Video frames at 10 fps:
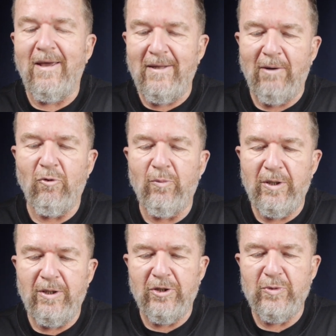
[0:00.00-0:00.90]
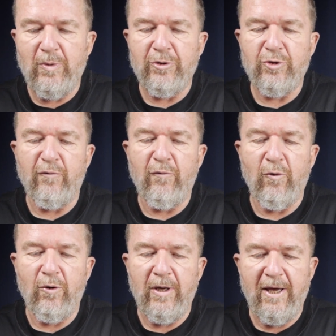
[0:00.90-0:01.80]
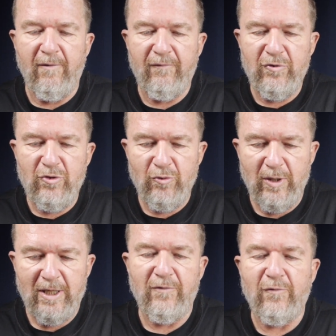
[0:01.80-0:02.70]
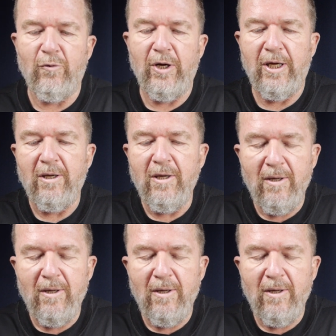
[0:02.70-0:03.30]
and that will be the exposure for F283,